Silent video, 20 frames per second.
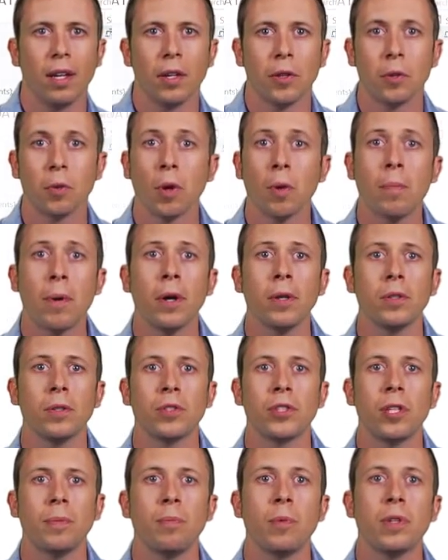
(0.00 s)
Through our
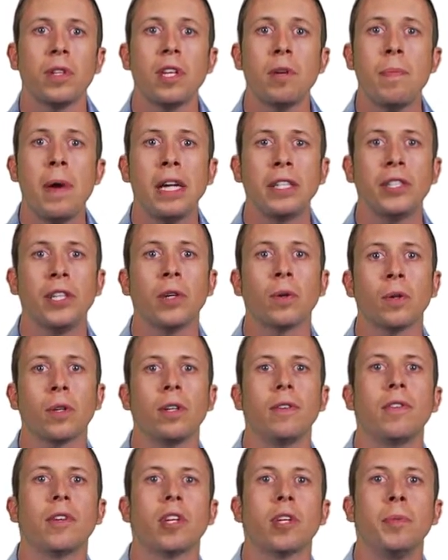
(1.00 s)
partnership with the Apache
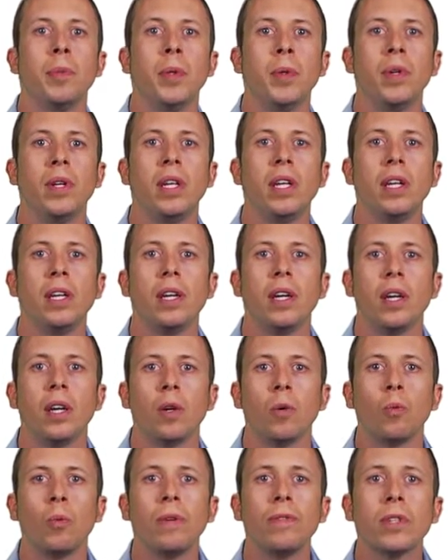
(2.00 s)
Cordova community,
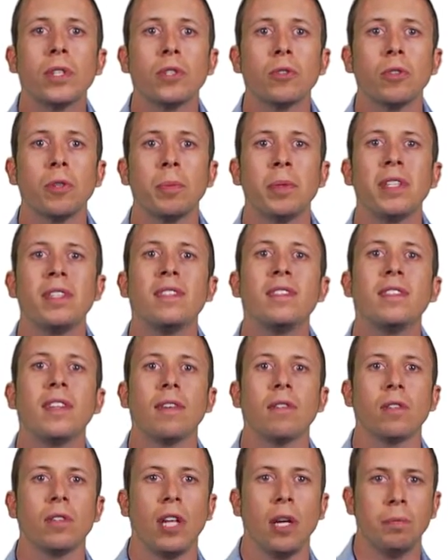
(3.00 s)
we've contributed
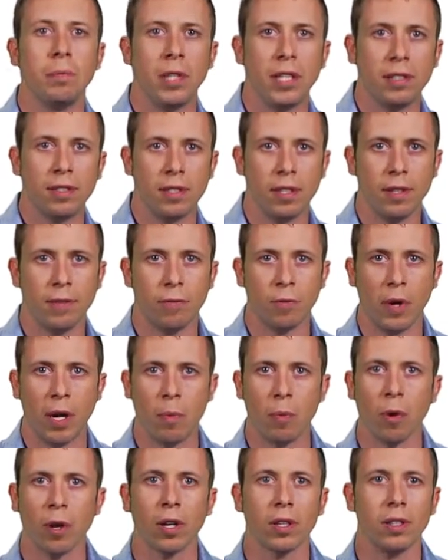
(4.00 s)
several updates to the
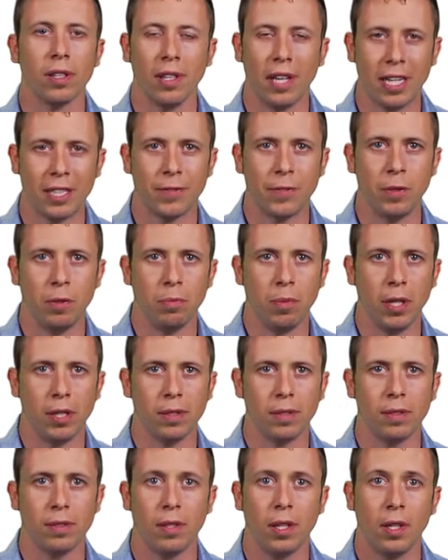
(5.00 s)
framework in the last few
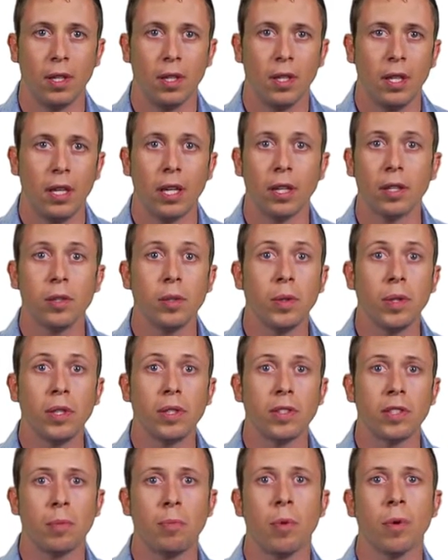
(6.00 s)
months,
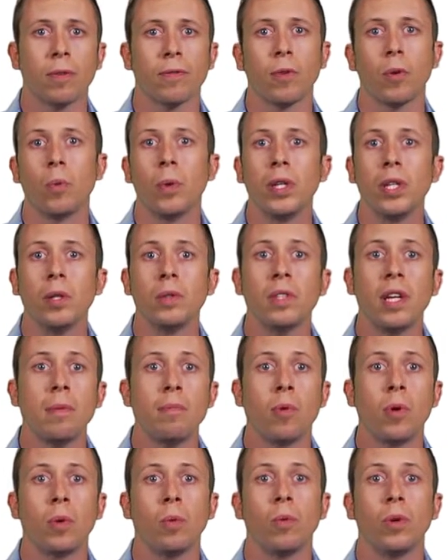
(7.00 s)
including support for Windows
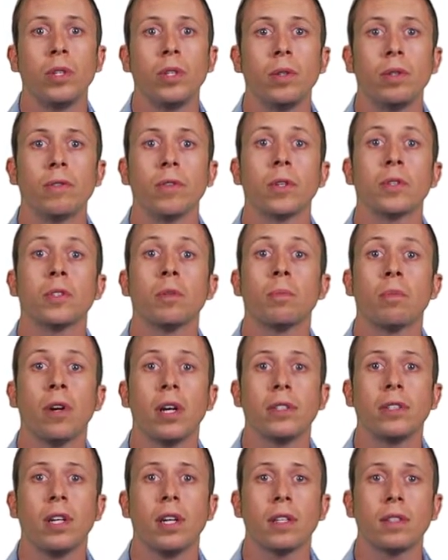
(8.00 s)
8.1 Universal
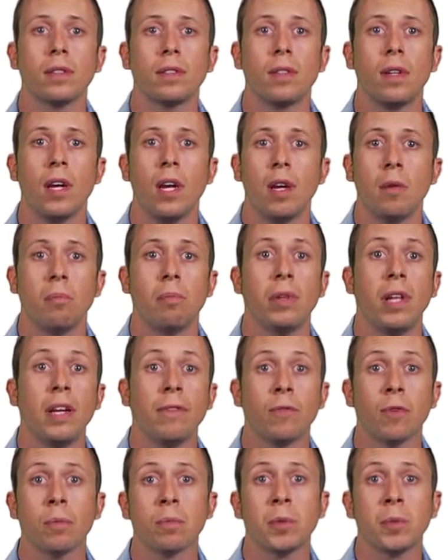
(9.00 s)
projects,
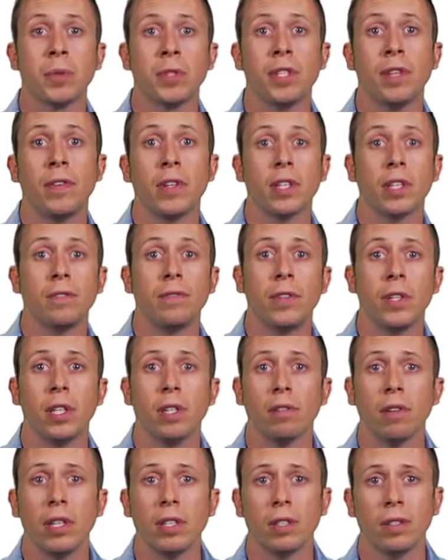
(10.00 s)
platform-specific
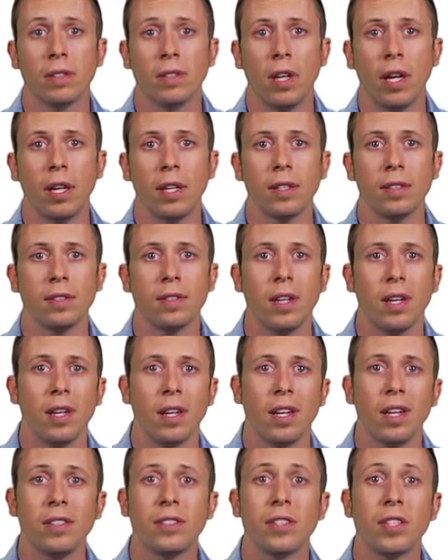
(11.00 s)
configuration settings,
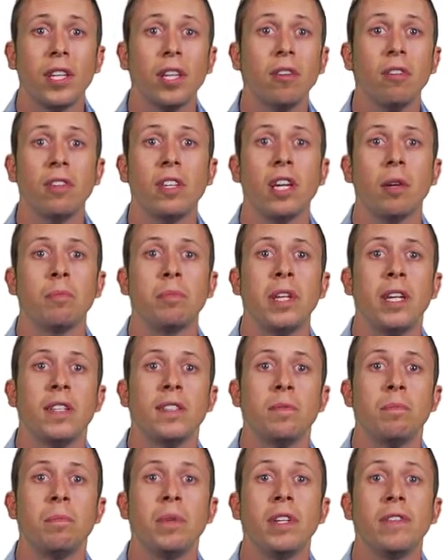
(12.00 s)
and security
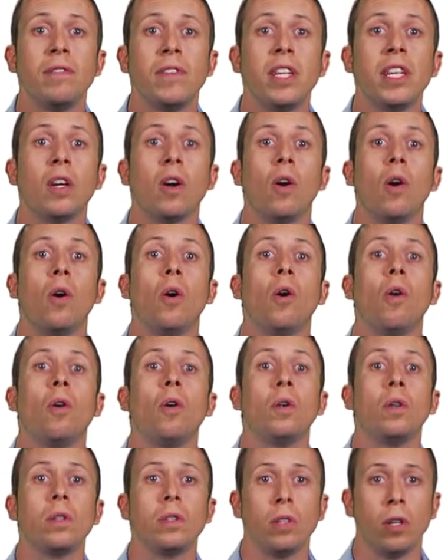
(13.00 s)
updates benefiting
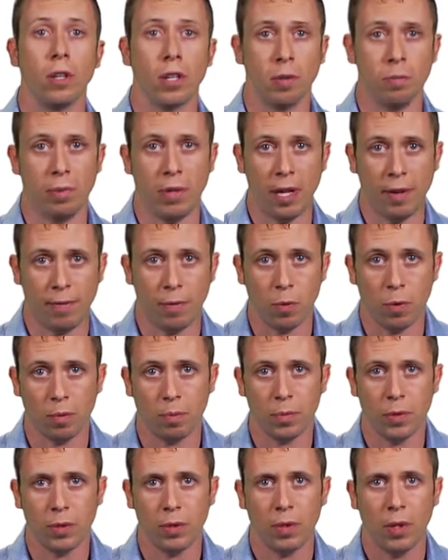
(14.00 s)
all target
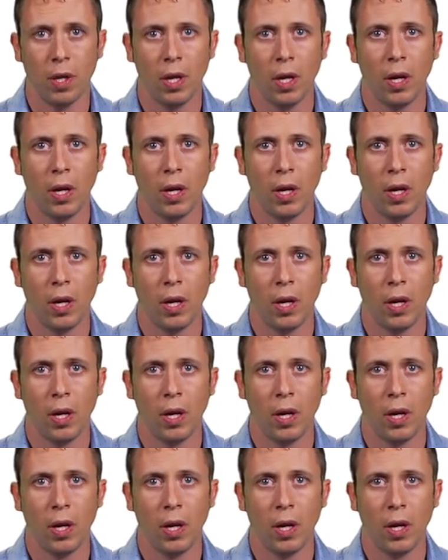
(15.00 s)
platforms.